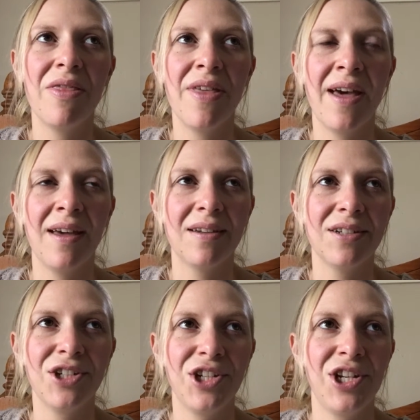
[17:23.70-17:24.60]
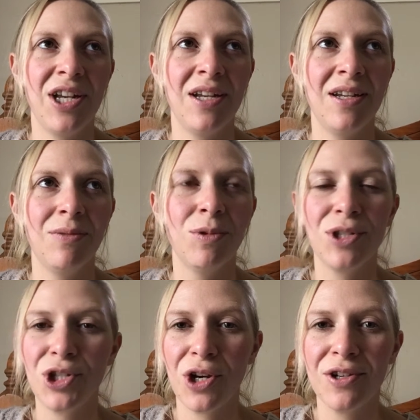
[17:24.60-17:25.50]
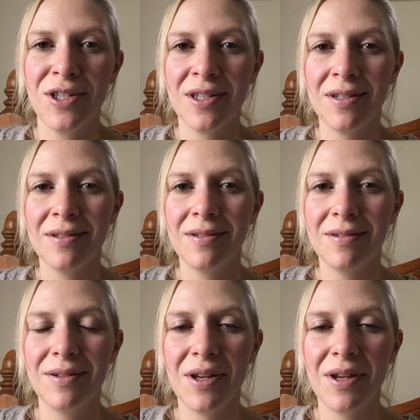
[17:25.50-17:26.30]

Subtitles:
that she was chosen